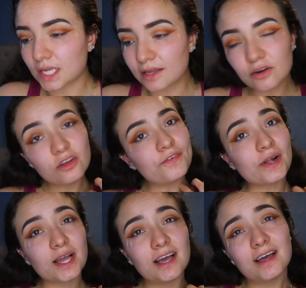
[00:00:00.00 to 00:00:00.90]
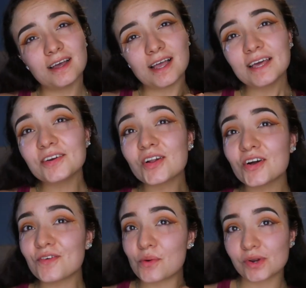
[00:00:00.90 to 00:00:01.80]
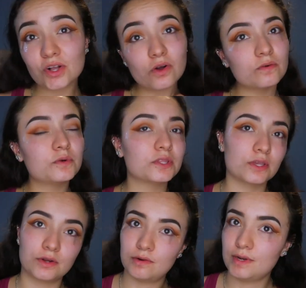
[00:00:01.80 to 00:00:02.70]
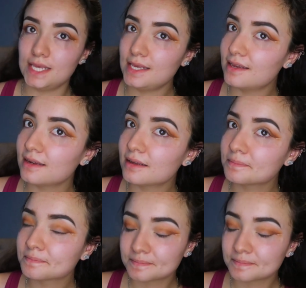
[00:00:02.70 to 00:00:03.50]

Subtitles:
I don't know if I want to go with green.